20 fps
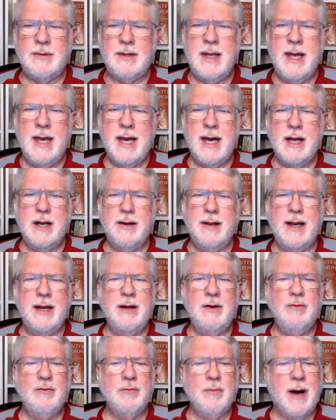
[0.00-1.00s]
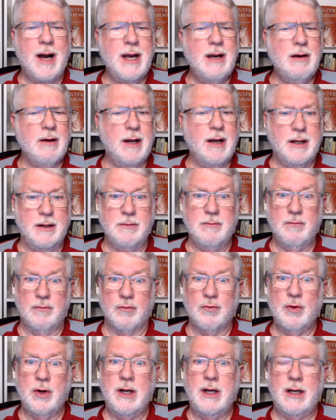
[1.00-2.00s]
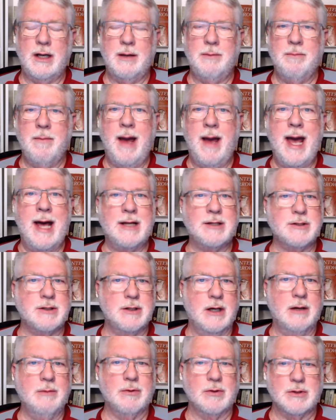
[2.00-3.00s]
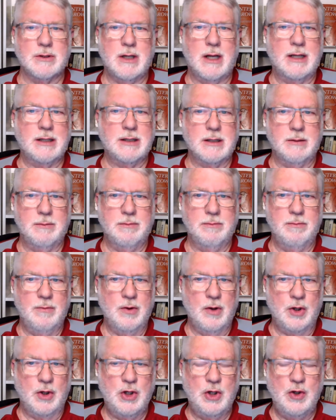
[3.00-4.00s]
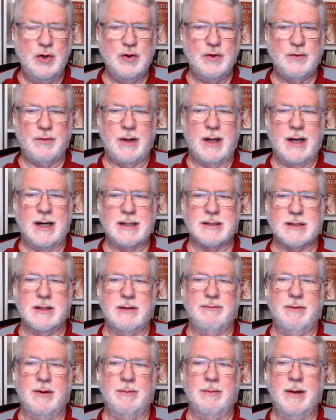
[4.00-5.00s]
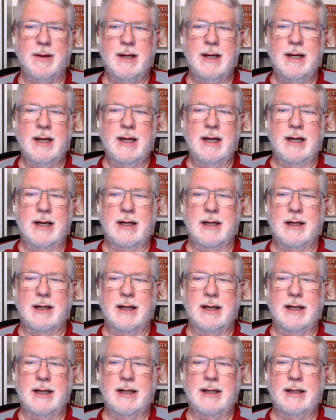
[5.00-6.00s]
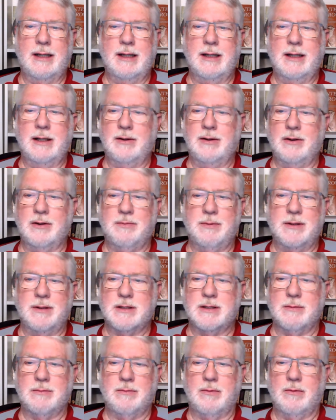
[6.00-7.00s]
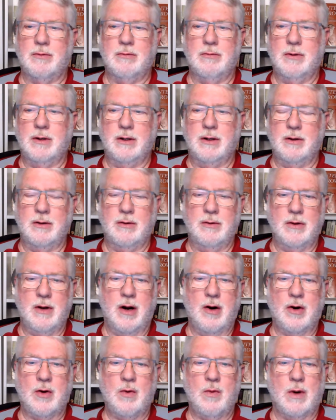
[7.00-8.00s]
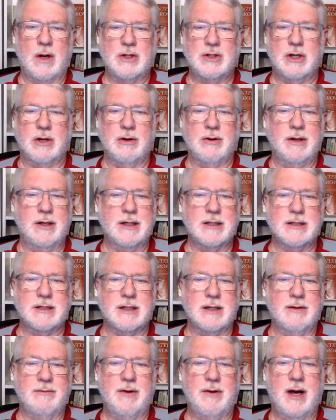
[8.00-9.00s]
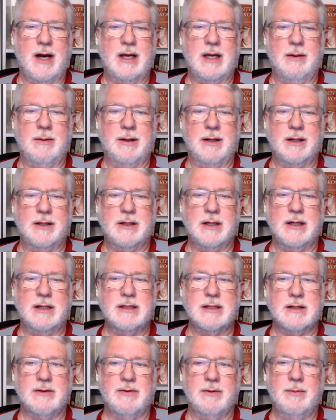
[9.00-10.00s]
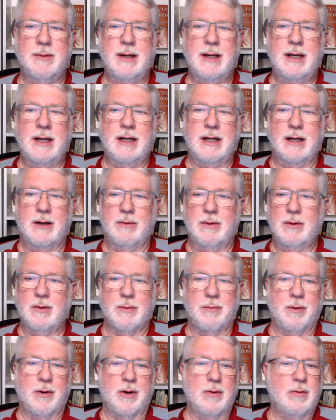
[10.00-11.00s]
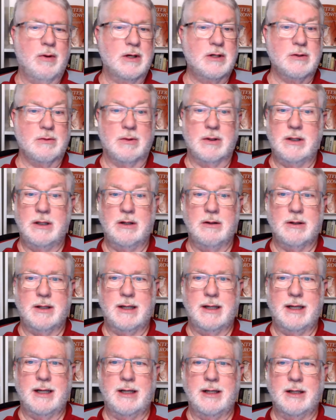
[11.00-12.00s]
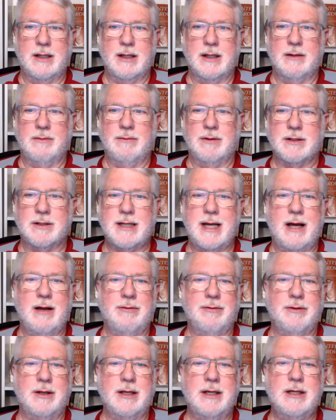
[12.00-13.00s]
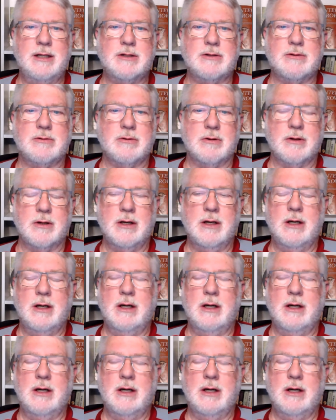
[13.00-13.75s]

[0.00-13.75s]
And they migrate in really mass numbers, huge flocks of them. And you know, there's been some, you know, hawk watch areas that have documented tons of them. Now, we were bird watching one year down in the southeastern